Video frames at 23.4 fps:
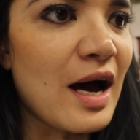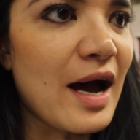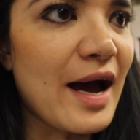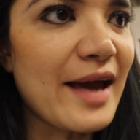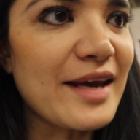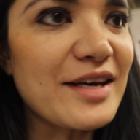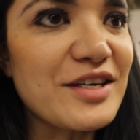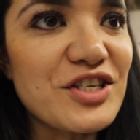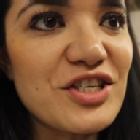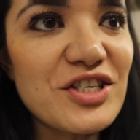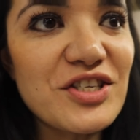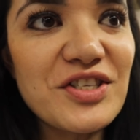
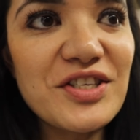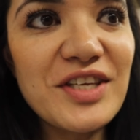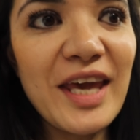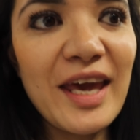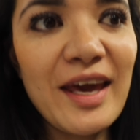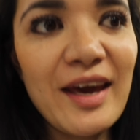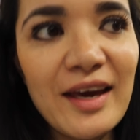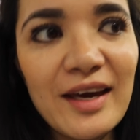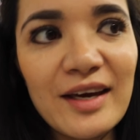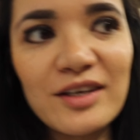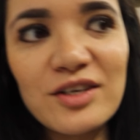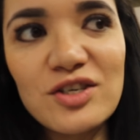I just
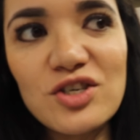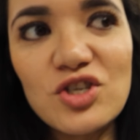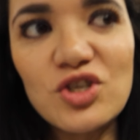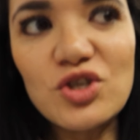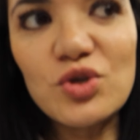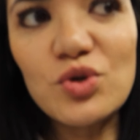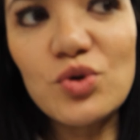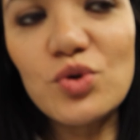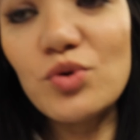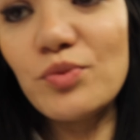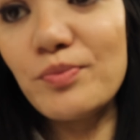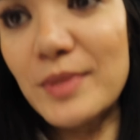can't
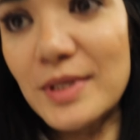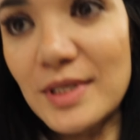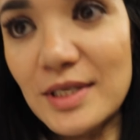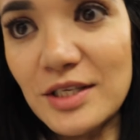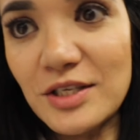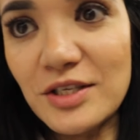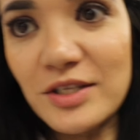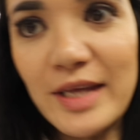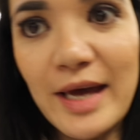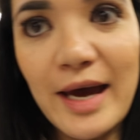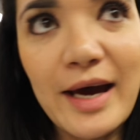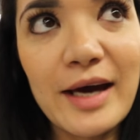do
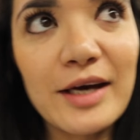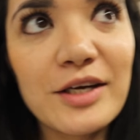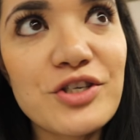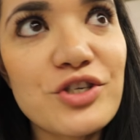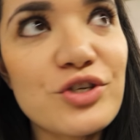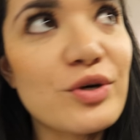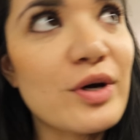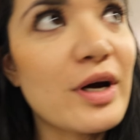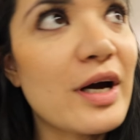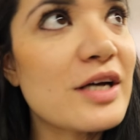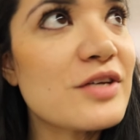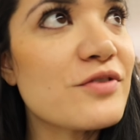Mrs. Dash,
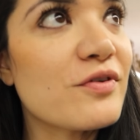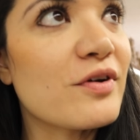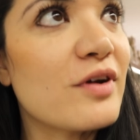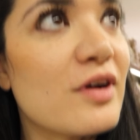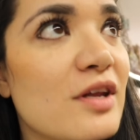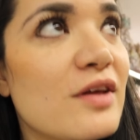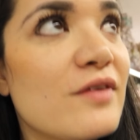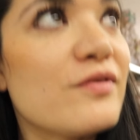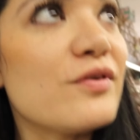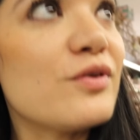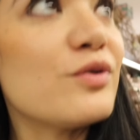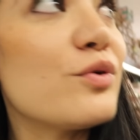you guys, for
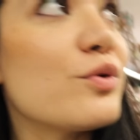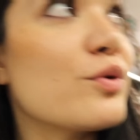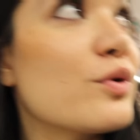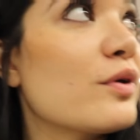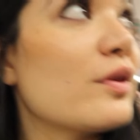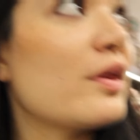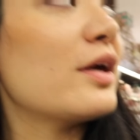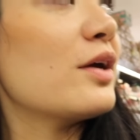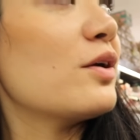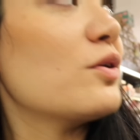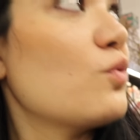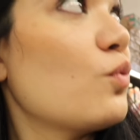any of you who are
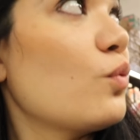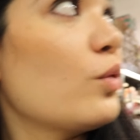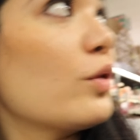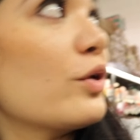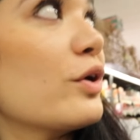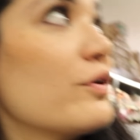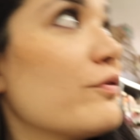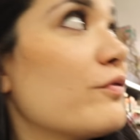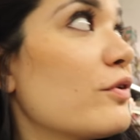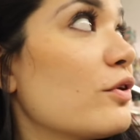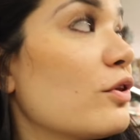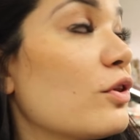like
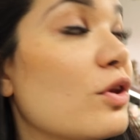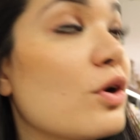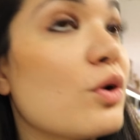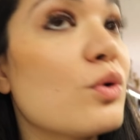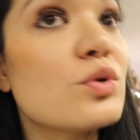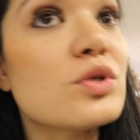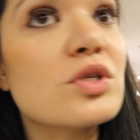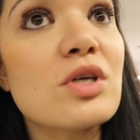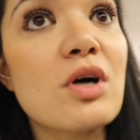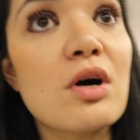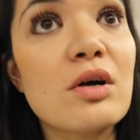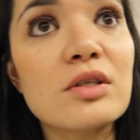looking for low
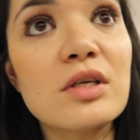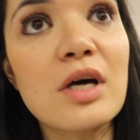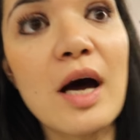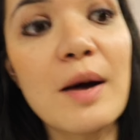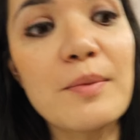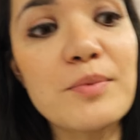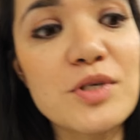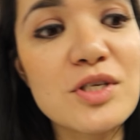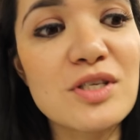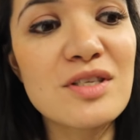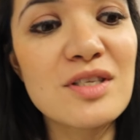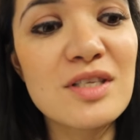salt
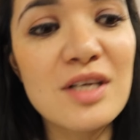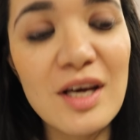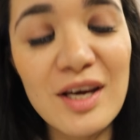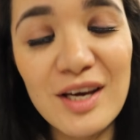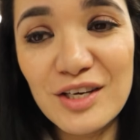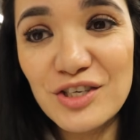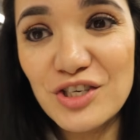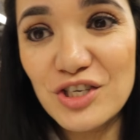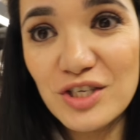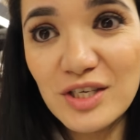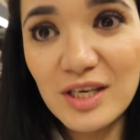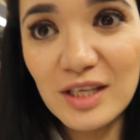options.
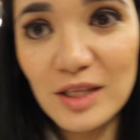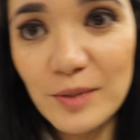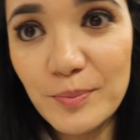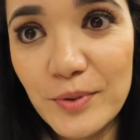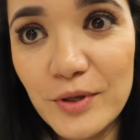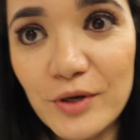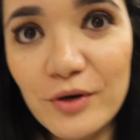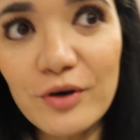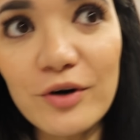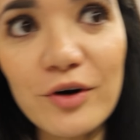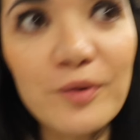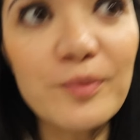Just get the
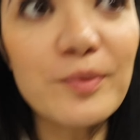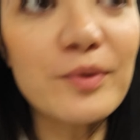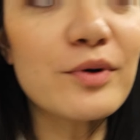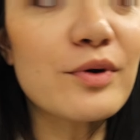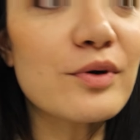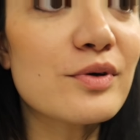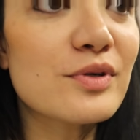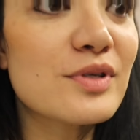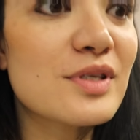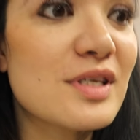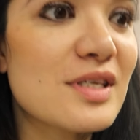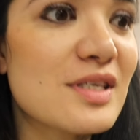pure
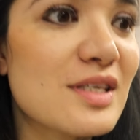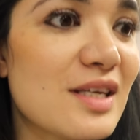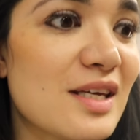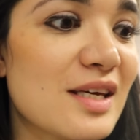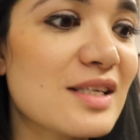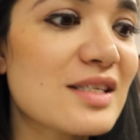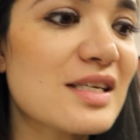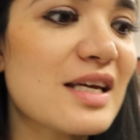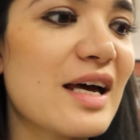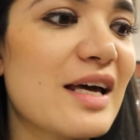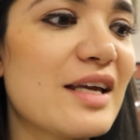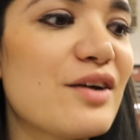herbal
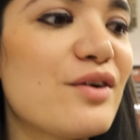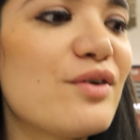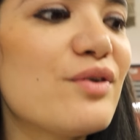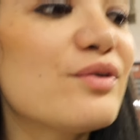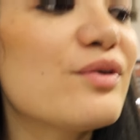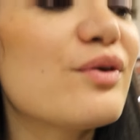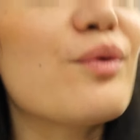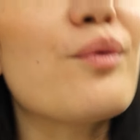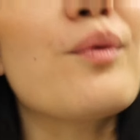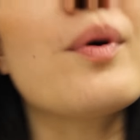seasonings. I don't know